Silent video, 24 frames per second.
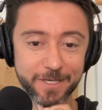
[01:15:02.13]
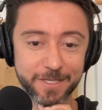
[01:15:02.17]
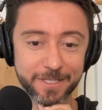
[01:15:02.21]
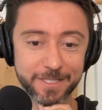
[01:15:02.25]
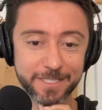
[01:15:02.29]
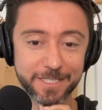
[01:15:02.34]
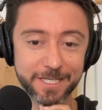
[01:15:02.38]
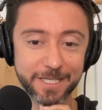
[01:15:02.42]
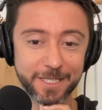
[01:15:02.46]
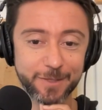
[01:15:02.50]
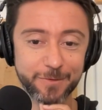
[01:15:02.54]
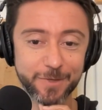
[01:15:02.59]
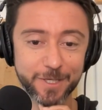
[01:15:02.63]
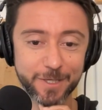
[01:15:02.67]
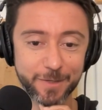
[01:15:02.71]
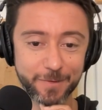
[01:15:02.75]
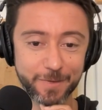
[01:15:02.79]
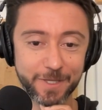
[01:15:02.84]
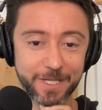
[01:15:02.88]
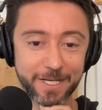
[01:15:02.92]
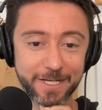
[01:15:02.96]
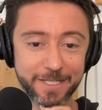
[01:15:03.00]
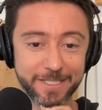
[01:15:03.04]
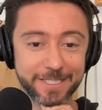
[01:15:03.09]
I know we're going to
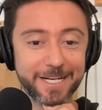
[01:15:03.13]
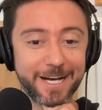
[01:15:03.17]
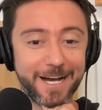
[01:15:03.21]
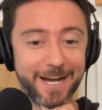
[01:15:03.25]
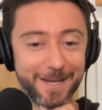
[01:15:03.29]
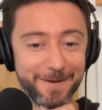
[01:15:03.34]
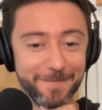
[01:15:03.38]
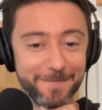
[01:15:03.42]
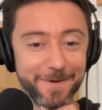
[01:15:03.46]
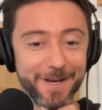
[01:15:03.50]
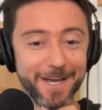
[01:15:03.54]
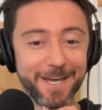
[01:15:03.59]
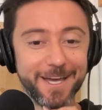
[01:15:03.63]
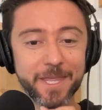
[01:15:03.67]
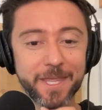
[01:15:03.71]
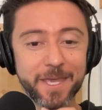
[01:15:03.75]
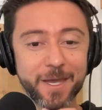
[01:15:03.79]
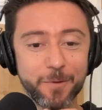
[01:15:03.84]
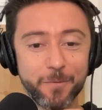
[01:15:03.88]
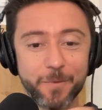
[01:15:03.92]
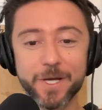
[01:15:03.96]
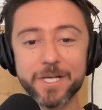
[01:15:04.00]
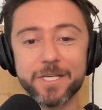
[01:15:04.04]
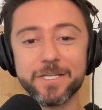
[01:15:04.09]
run out of time.
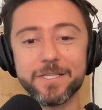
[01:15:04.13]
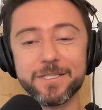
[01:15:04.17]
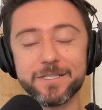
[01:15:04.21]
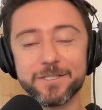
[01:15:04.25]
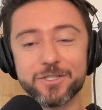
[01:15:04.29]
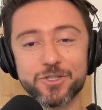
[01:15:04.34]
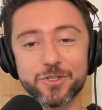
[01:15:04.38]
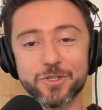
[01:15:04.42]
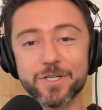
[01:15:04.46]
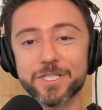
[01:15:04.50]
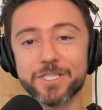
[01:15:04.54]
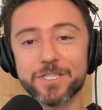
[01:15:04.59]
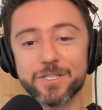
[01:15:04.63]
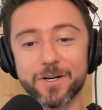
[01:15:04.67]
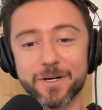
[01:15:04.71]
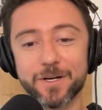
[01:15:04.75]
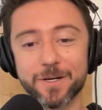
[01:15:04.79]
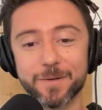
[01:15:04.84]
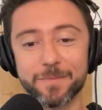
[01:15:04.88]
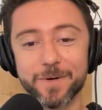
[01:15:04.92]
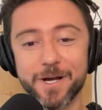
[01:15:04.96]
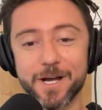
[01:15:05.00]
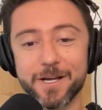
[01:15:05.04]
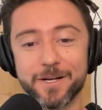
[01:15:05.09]
When should a
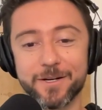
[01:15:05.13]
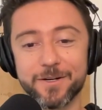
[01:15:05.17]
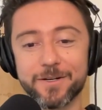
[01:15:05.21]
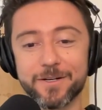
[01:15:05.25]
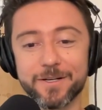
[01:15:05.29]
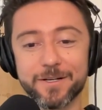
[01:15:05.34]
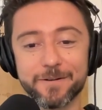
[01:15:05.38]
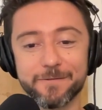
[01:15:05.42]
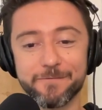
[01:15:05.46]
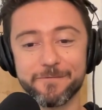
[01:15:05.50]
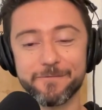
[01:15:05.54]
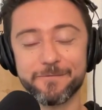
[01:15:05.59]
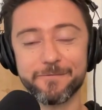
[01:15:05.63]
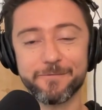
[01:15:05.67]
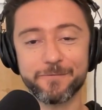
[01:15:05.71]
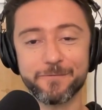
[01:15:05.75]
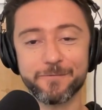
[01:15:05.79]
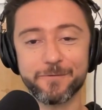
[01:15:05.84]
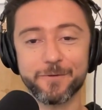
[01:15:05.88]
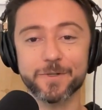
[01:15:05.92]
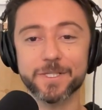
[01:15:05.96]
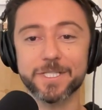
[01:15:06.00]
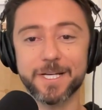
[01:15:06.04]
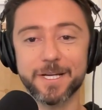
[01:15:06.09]
startup hire a
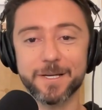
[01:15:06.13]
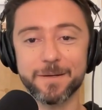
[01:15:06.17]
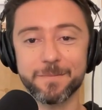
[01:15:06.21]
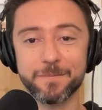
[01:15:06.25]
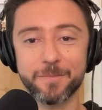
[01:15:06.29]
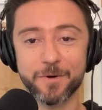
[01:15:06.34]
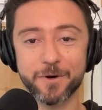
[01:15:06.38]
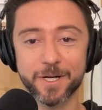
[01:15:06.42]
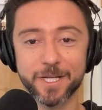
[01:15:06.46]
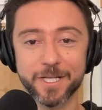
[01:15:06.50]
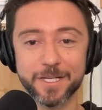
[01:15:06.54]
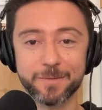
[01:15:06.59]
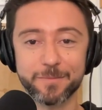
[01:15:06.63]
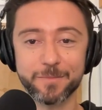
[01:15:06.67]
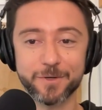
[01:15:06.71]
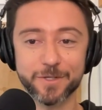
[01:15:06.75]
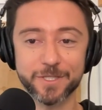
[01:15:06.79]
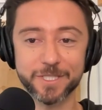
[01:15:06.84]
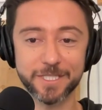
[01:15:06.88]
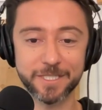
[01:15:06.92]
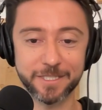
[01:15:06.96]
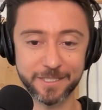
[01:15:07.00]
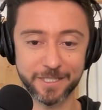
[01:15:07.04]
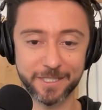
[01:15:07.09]
full time marketing
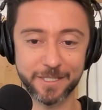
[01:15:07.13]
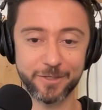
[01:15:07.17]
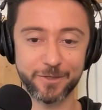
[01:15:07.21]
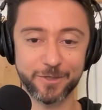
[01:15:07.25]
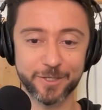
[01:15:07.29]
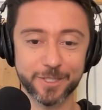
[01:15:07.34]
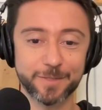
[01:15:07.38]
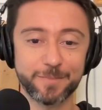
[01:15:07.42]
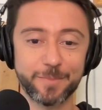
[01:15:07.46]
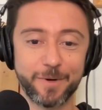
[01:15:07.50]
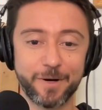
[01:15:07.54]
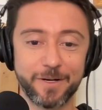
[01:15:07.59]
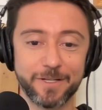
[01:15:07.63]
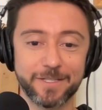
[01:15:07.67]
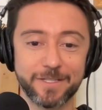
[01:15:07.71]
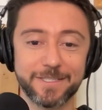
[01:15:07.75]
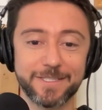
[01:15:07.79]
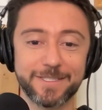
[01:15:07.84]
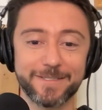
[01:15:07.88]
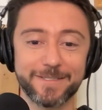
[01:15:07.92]
person in your experience?